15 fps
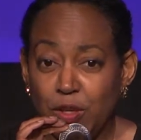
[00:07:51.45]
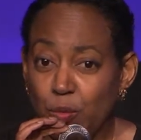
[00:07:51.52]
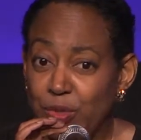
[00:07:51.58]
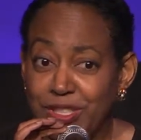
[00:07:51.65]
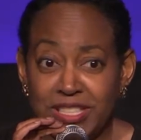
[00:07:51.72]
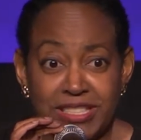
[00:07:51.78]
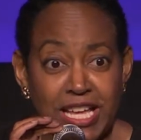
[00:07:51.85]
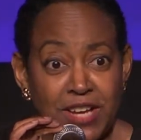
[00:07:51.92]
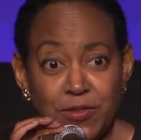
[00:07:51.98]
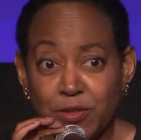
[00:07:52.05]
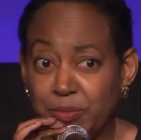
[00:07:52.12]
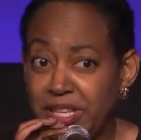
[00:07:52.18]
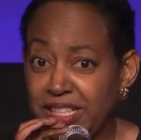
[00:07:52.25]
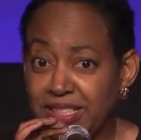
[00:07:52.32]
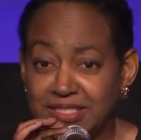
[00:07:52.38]
We didn't ever
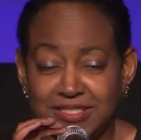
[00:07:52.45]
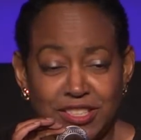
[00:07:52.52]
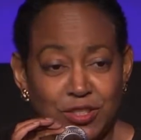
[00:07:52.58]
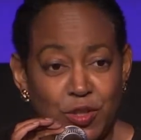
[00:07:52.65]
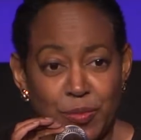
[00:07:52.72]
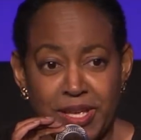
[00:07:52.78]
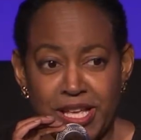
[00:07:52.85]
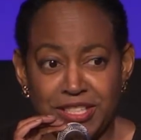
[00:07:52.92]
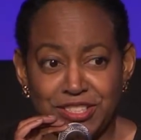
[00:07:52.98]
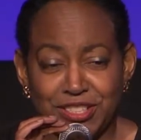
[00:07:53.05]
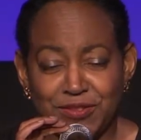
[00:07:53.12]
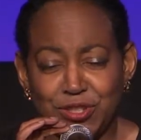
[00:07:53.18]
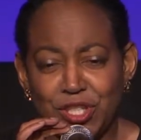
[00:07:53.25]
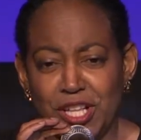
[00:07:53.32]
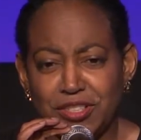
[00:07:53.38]
make a single batch
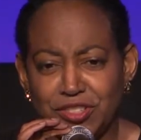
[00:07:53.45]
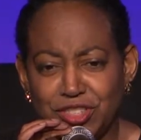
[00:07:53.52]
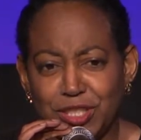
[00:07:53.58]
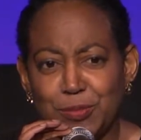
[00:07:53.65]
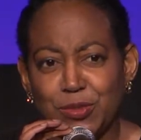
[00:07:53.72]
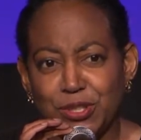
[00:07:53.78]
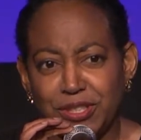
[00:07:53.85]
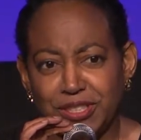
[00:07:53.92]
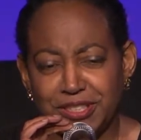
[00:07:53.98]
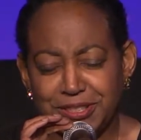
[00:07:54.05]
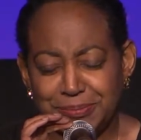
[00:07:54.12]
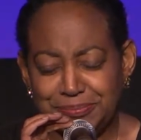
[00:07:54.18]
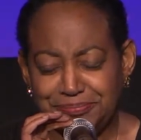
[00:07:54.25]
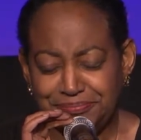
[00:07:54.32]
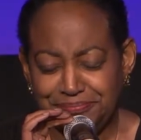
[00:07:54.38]
of chocolate chip cookies.